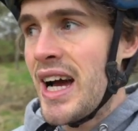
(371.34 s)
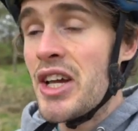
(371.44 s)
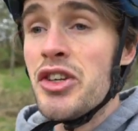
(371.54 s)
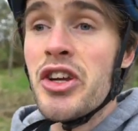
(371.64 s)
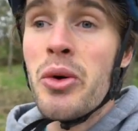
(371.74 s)

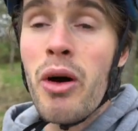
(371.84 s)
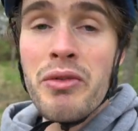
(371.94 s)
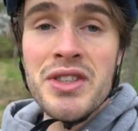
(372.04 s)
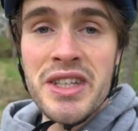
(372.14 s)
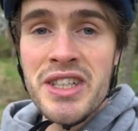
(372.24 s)
and you don't
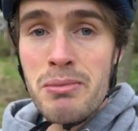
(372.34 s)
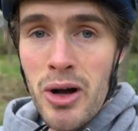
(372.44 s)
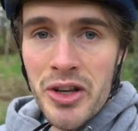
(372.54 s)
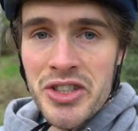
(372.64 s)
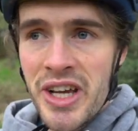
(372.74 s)
obviously
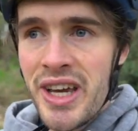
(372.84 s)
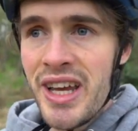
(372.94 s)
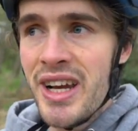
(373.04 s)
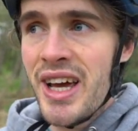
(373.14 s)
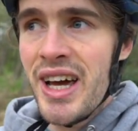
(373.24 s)
demolish it
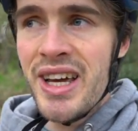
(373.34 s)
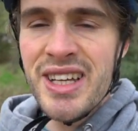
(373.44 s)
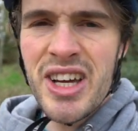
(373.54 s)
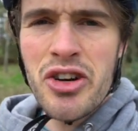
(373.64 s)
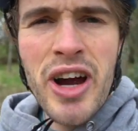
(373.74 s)
in a
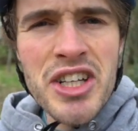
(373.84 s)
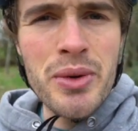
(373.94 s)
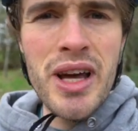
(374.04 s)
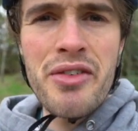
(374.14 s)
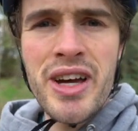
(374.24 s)
crash or
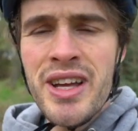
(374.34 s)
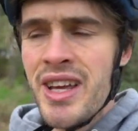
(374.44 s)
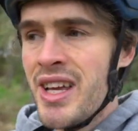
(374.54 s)
whatever,